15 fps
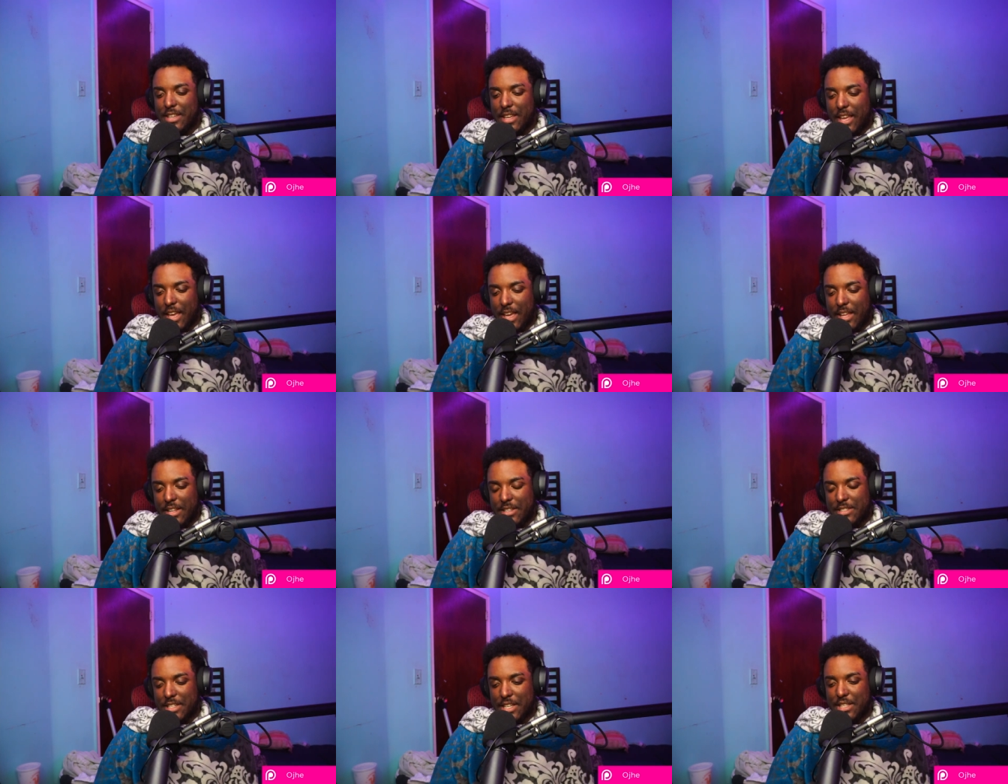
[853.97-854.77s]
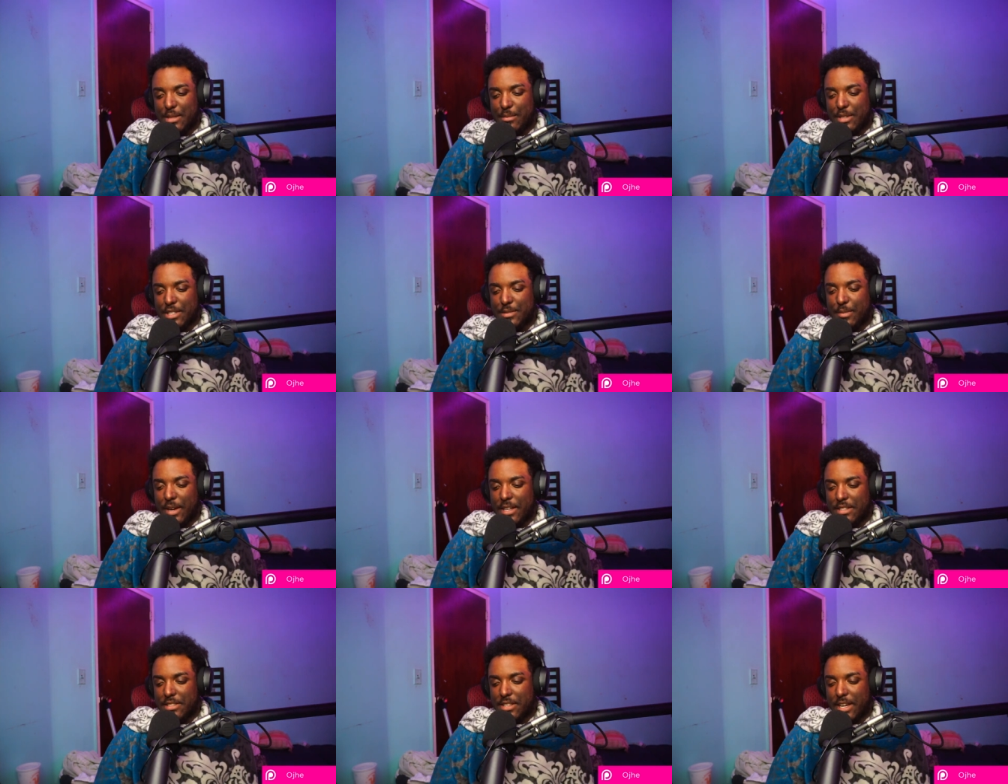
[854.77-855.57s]
and seeing them
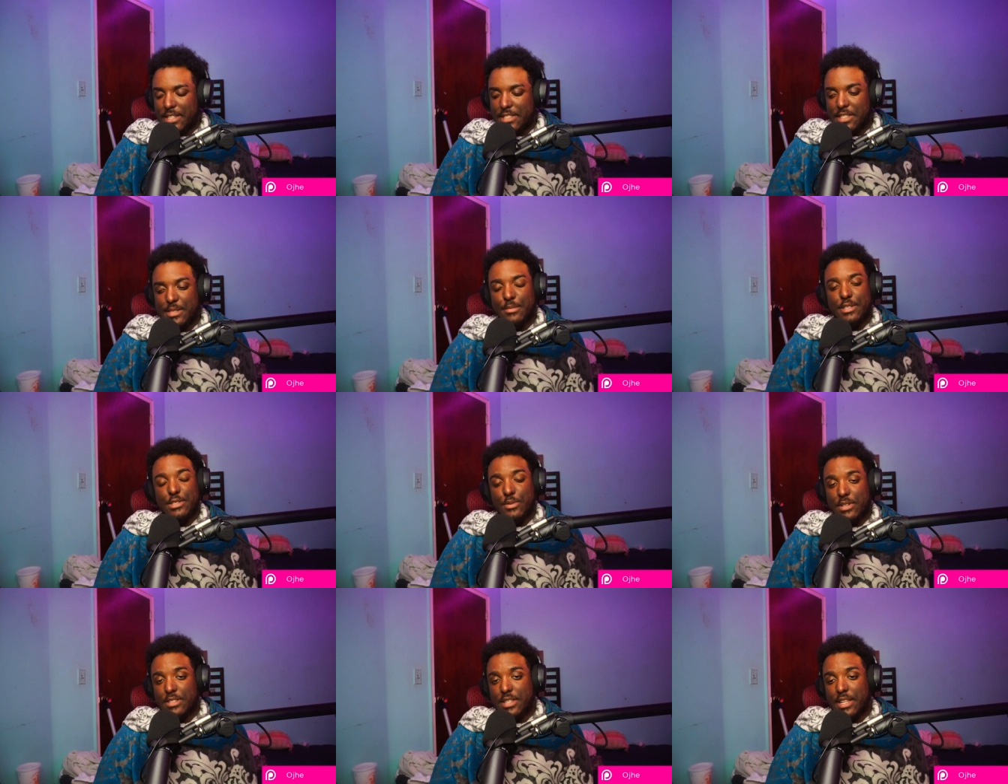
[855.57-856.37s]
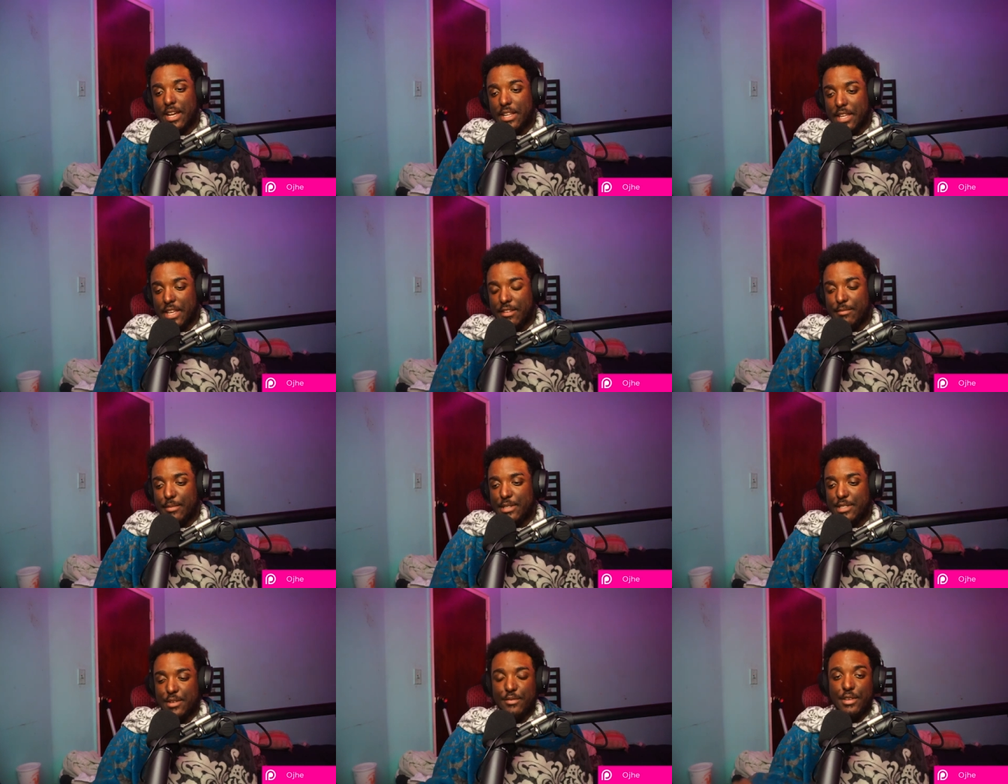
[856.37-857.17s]
expressed. I see them expressed a lot in Eve
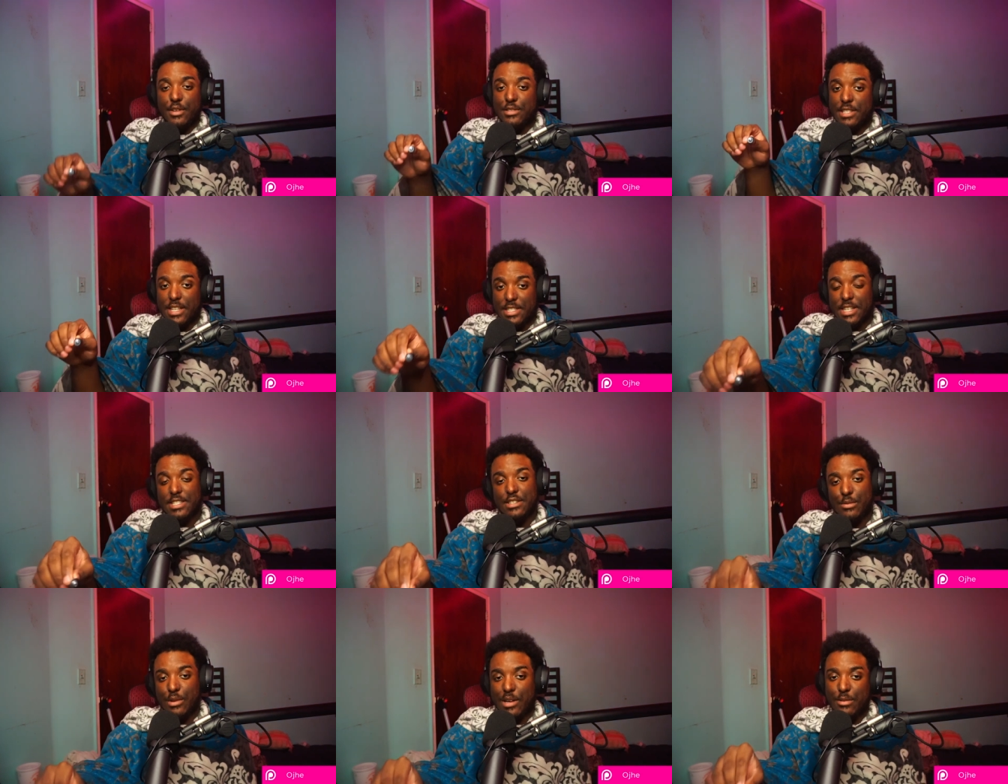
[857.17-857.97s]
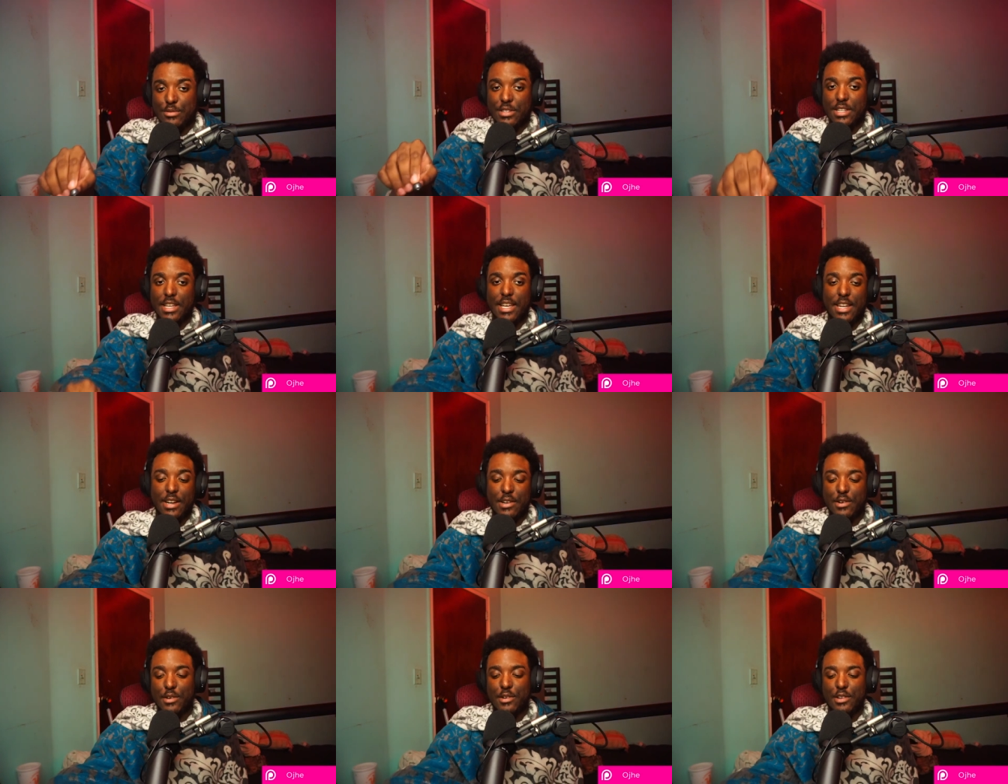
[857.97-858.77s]
music videos. That's actually what I was going to get on
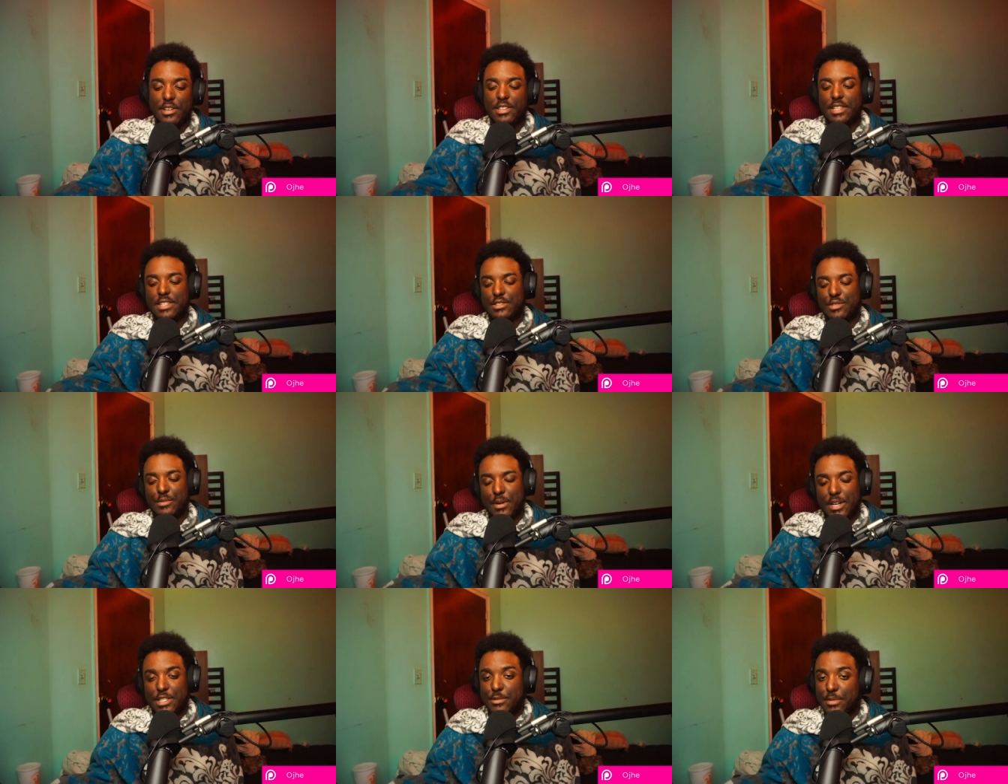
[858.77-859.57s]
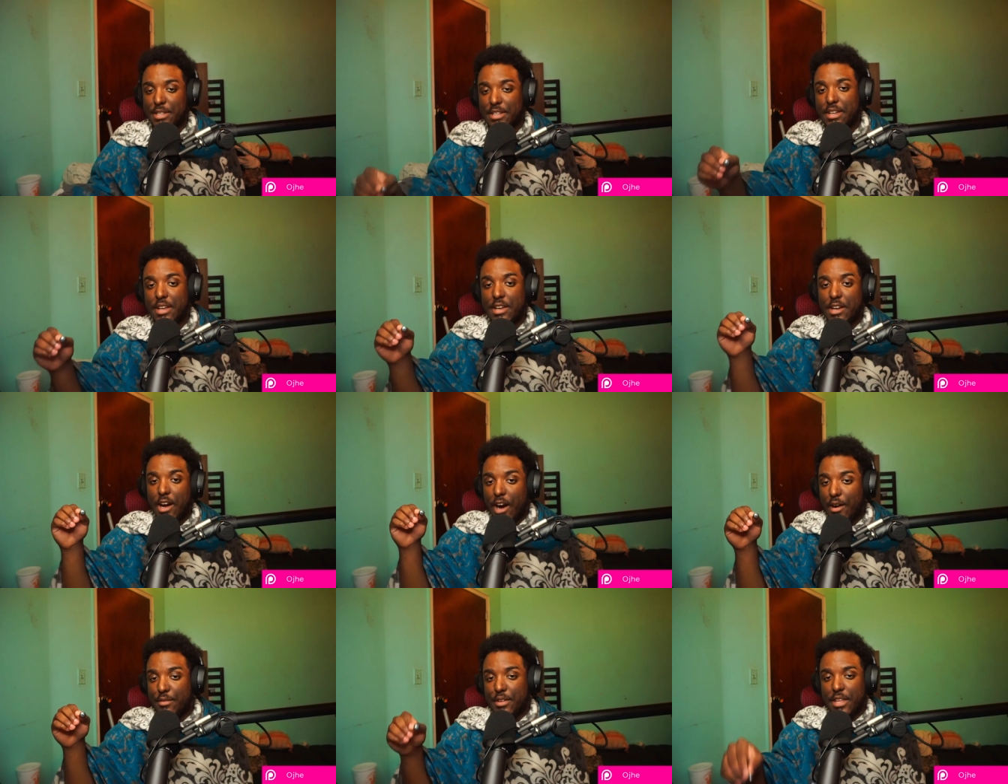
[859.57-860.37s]
earlier, that this reminds me
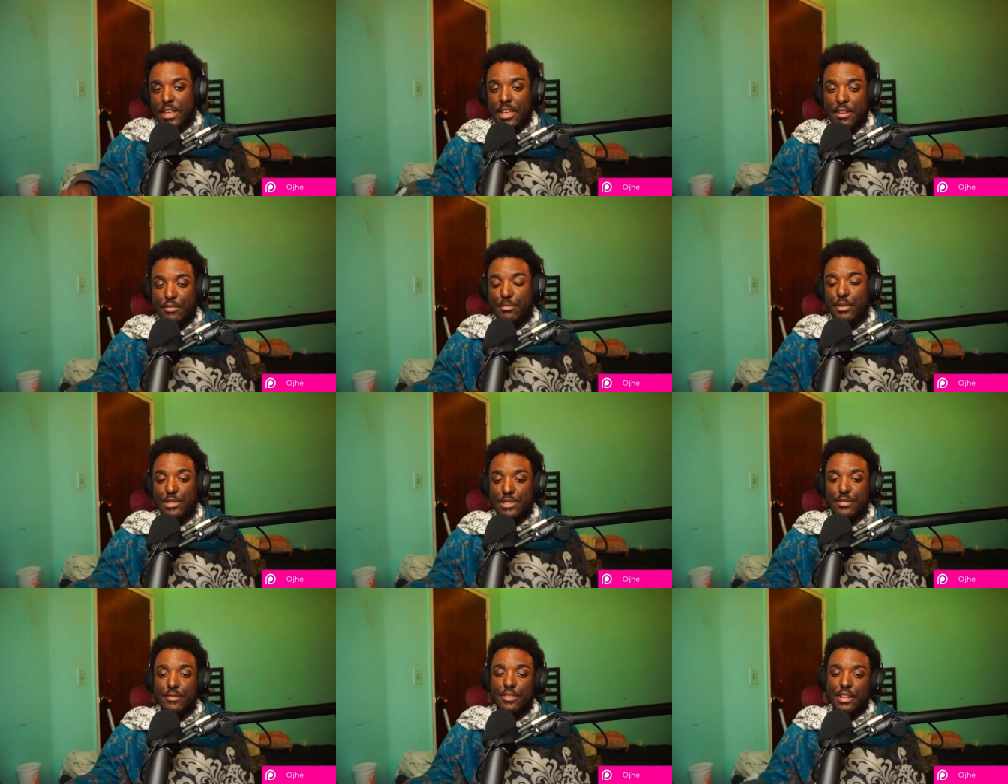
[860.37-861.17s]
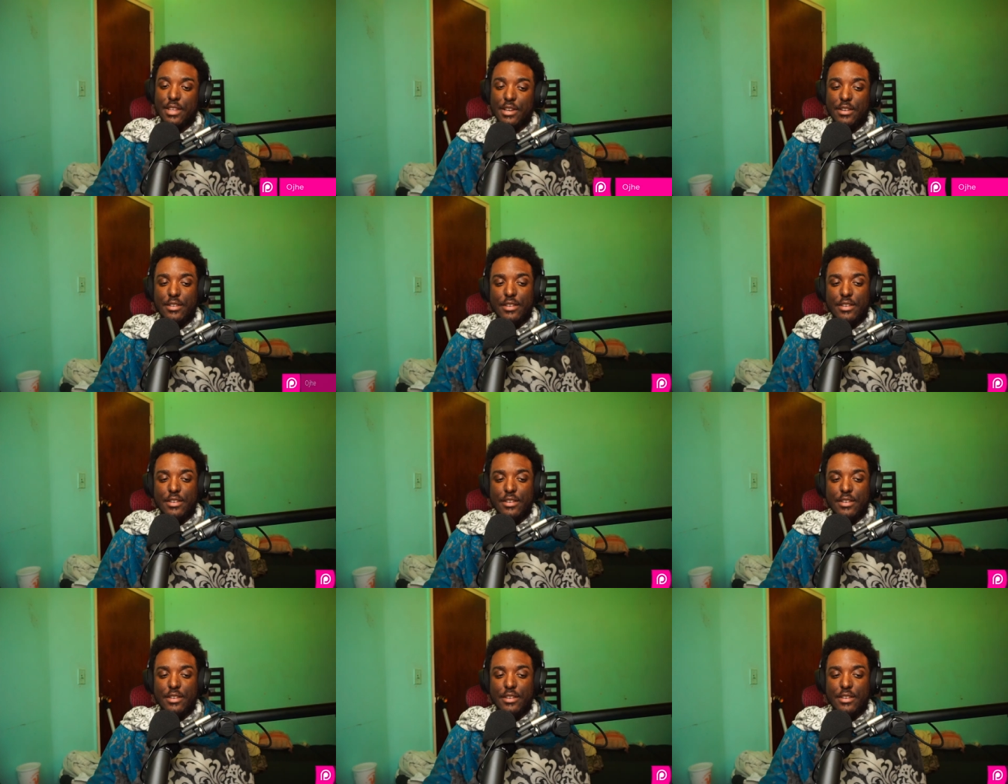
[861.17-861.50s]
of an Eve music video.